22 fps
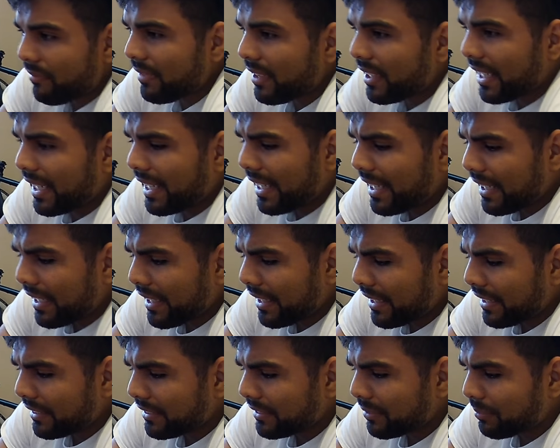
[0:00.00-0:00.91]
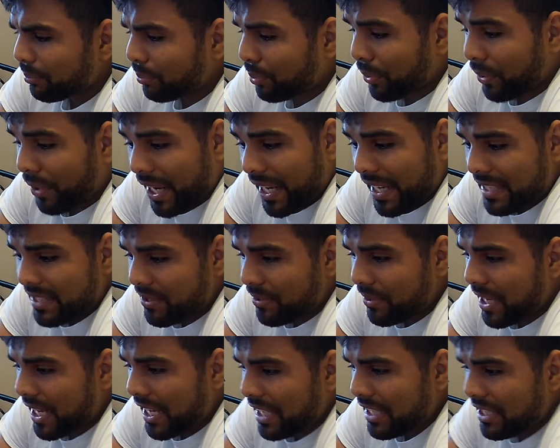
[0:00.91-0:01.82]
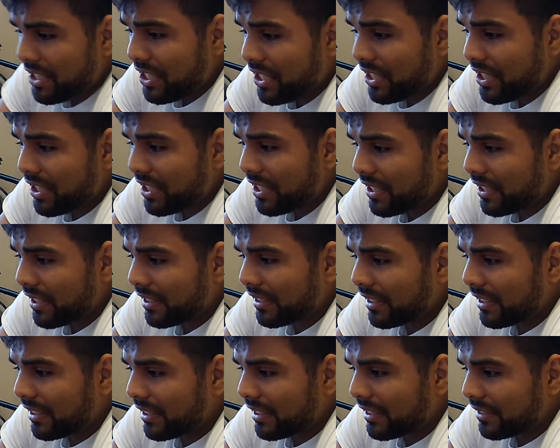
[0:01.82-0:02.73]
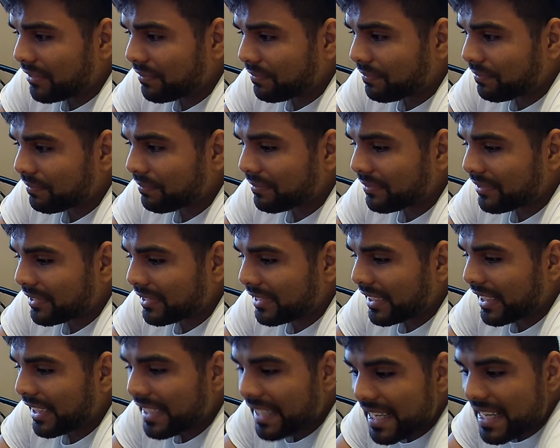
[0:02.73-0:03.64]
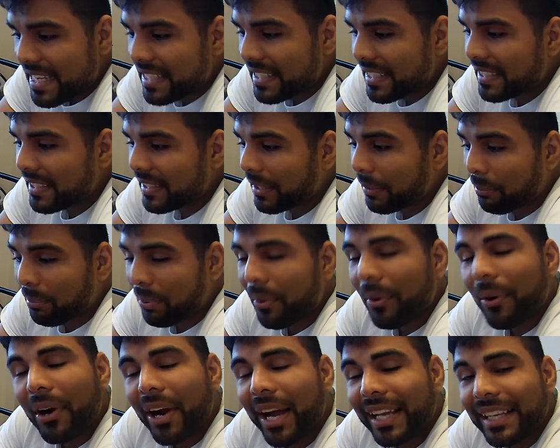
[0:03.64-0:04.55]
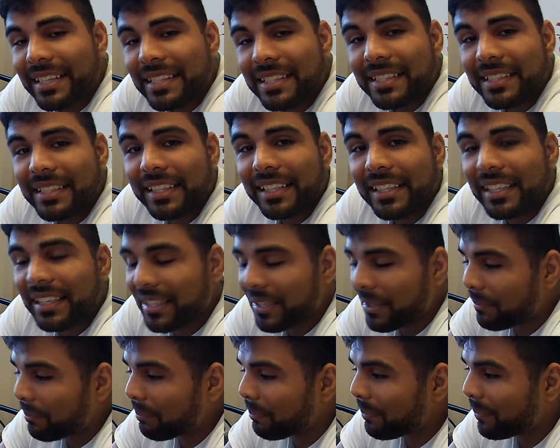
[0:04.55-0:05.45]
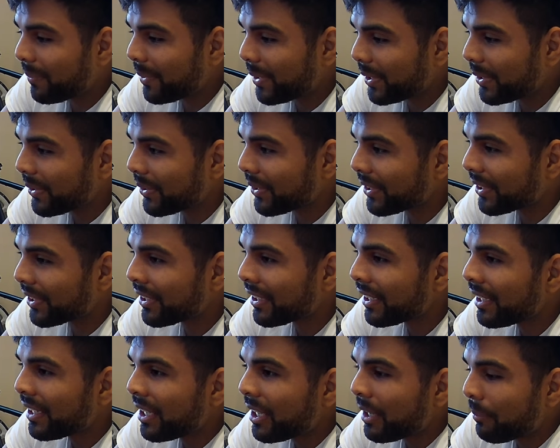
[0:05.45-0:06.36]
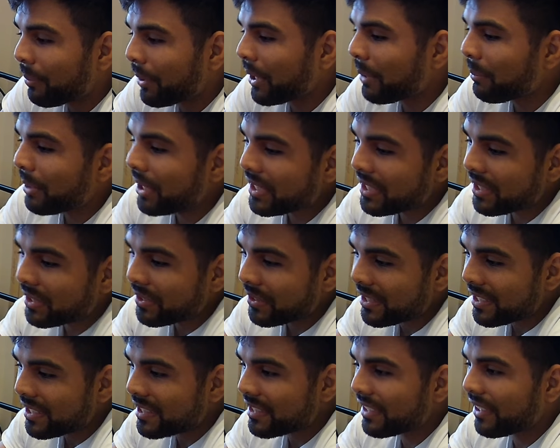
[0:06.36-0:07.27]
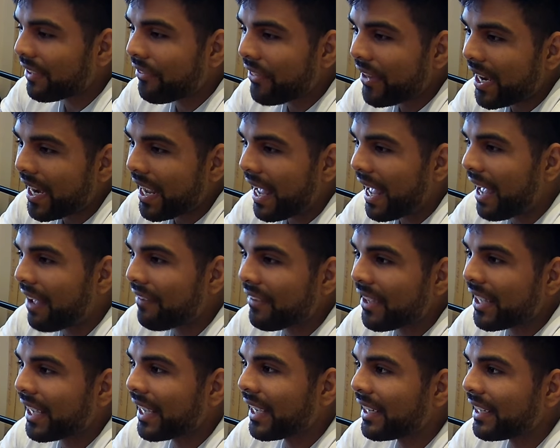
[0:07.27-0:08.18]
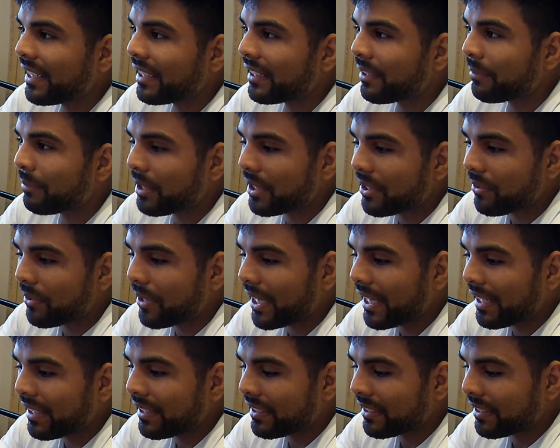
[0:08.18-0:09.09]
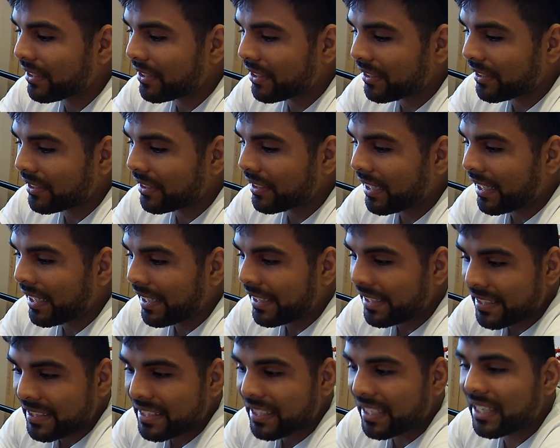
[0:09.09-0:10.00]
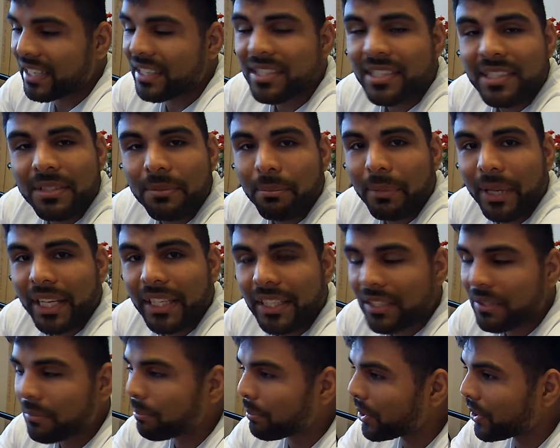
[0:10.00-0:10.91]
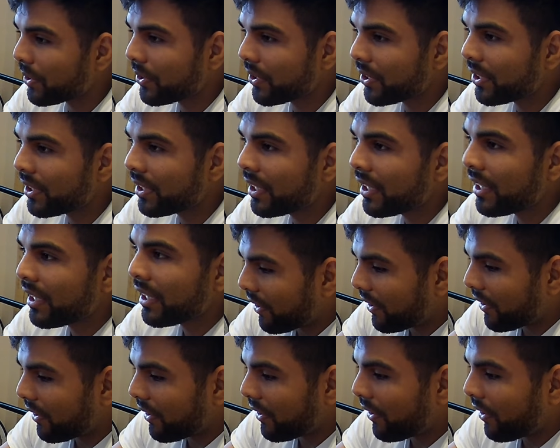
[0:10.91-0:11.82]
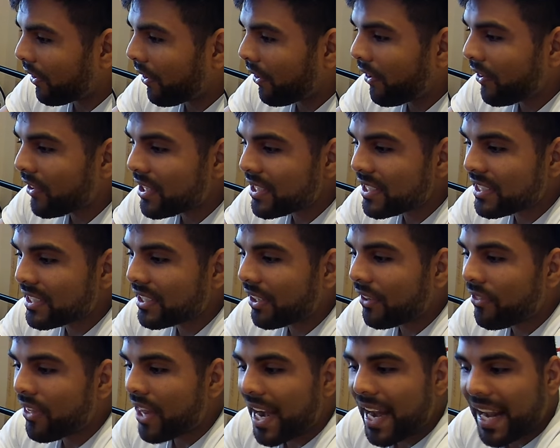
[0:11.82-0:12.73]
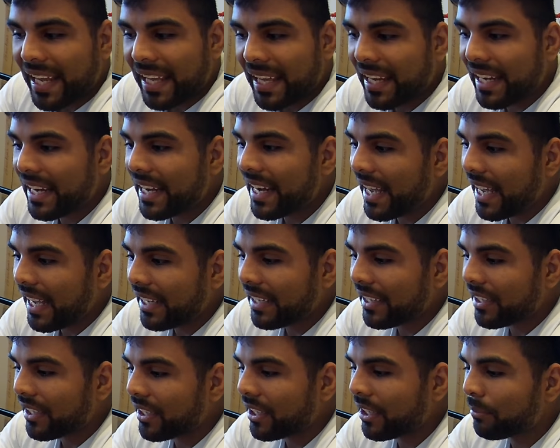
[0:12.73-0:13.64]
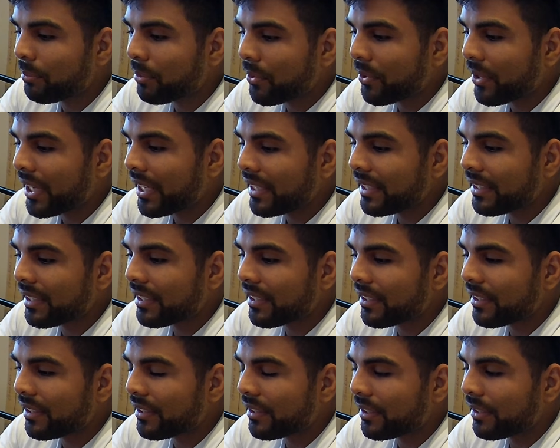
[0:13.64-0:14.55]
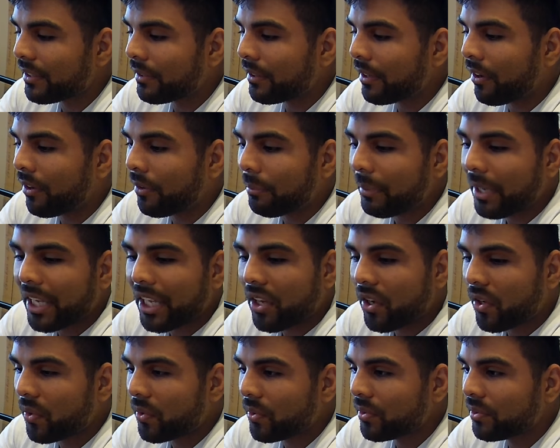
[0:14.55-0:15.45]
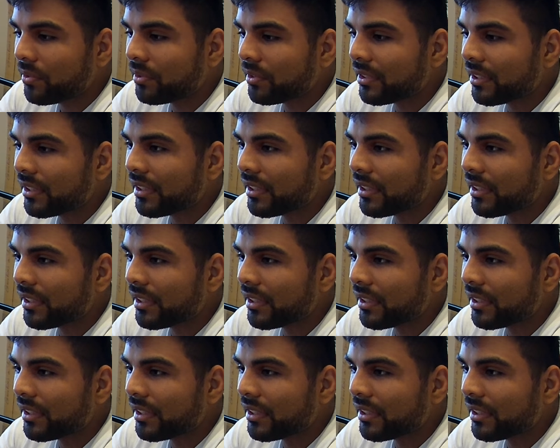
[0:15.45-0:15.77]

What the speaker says: And price range, it is a pricey computer. Pretty much the stuff that I have in it, I mean, it's a custom made computer. All the stuff that I cannot upgrade on my own,